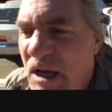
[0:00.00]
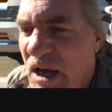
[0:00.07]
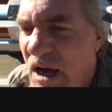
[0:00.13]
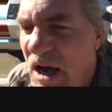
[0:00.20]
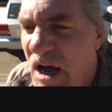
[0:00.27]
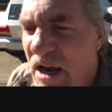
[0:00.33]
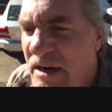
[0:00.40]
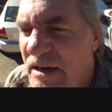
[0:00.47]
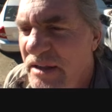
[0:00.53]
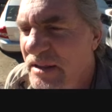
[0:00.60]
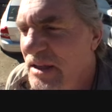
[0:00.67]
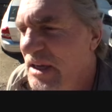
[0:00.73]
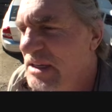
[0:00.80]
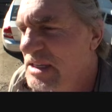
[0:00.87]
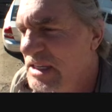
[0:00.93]
on
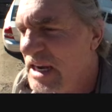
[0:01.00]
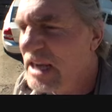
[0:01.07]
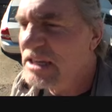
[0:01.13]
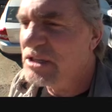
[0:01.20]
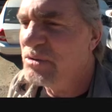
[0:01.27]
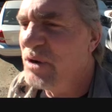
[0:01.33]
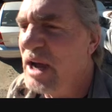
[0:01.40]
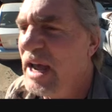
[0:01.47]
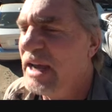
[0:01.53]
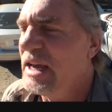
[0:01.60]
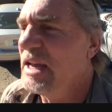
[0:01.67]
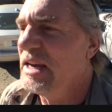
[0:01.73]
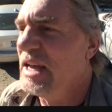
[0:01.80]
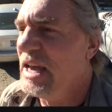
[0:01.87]
the station wagon